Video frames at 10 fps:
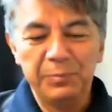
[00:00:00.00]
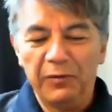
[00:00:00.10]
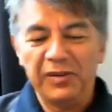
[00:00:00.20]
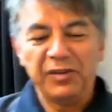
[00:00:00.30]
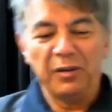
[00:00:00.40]

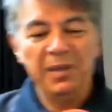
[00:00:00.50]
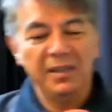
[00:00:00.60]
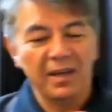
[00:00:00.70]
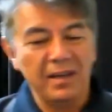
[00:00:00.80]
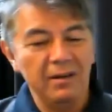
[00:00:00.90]
Professor
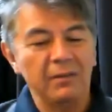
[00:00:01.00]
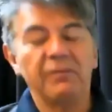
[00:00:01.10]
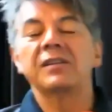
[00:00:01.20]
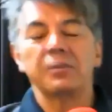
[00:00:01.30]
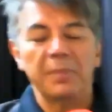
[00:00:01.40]
Michael
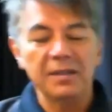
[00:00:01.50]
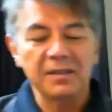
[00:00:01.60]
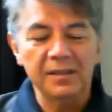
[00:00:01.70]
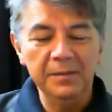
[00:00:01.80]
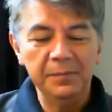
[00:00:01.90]

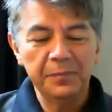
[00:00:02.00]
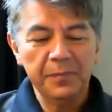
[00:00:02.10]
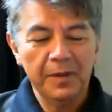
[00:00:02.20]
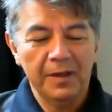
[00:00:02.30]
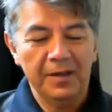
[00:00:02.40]
Waldmatter
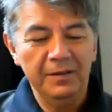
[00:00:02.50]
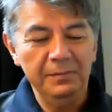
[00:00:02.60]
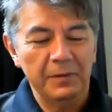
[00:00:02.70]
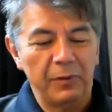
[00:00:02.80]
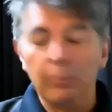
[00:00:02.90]

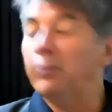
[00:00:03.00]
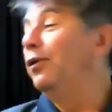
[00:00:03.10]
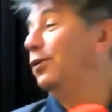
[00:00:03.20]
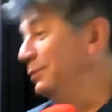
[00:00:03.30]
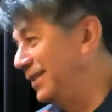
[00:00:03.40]
from
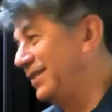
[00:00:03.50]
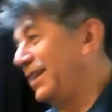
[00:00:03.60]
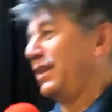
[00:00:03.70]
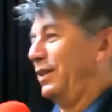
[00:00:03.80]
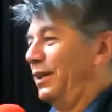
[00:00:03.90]
Bochum,
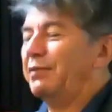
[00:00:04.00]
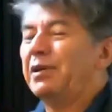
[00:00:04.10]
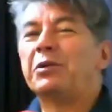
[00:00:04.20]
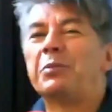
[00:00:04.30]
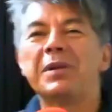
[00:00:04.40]
that I
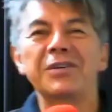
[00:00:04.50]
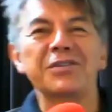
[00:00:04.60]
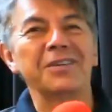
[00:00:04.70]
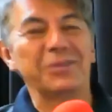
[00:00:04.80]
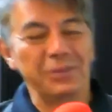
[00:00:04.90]
had the
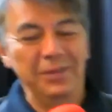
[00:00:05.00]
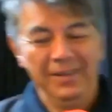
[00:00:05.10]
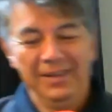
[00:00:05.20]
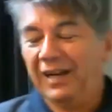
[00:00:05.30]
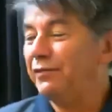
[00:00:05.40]
pleasure to
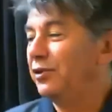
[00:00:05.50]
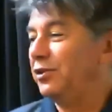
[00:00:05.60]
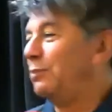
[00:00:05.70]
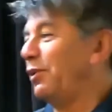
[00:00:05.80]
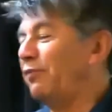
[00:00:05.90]
have a
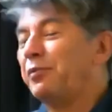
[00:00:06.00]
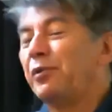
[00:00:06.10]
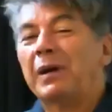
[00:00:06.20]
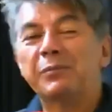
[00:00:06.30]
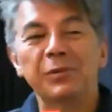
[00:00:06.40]
number of
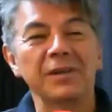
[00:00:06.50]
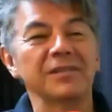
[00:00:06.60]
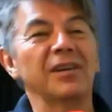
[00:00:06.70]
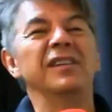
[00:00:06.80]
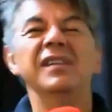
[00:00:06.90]
programs
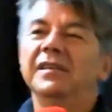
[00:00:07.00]
together, and he